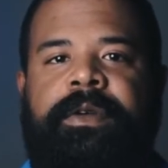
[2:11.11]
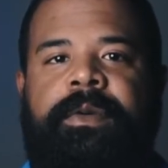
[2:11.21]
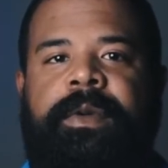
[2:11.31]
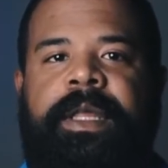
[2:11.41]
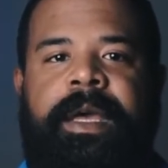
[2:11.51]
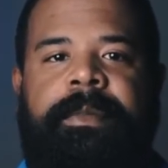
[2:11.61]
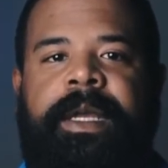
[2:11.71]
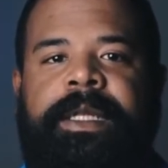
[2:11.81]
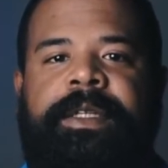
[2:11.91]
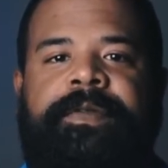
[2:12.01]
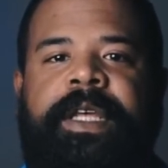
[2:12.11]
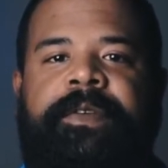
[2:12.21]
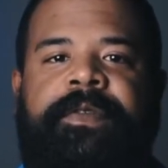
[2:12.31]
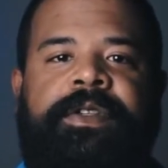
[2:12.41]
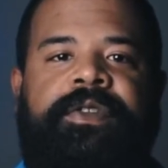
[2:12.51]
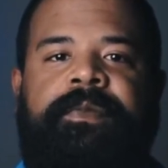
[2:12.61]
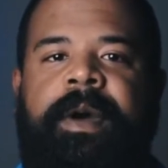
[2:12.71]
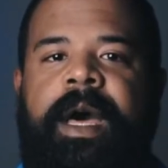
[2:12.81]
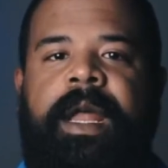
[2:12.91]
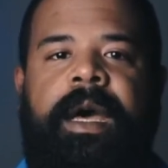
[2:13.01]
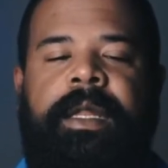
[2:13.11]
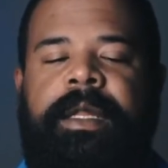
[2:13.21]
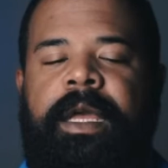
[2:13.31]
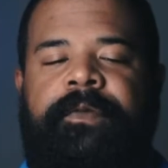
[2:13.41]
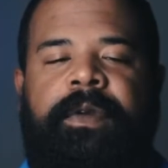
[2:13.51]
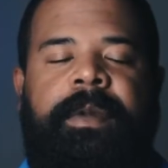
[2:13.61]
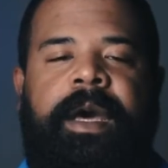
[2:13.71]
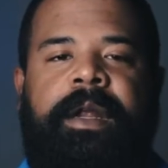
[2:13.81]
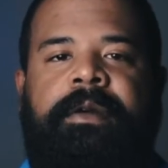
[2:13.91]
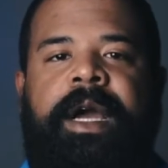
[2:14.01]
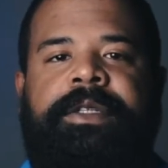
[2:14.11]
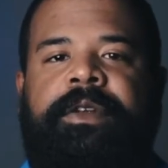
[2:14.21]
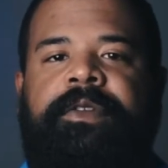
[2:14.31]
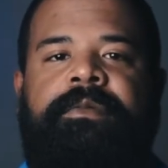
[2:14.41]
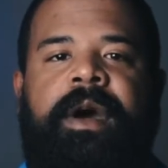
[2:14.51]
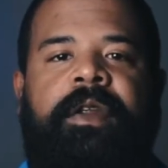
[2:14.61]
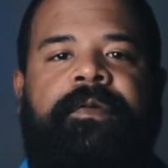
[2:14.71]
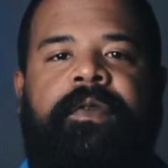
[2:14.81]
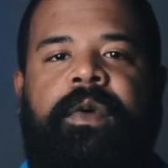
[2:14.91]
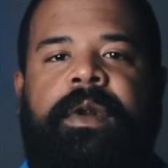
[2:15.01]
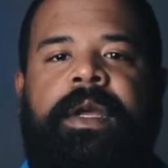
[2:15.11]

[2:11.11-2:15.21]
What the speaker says: And what that means, if say for instance you're buying a Hyundai, if you're buying a Chrysler, you're buying a Ford,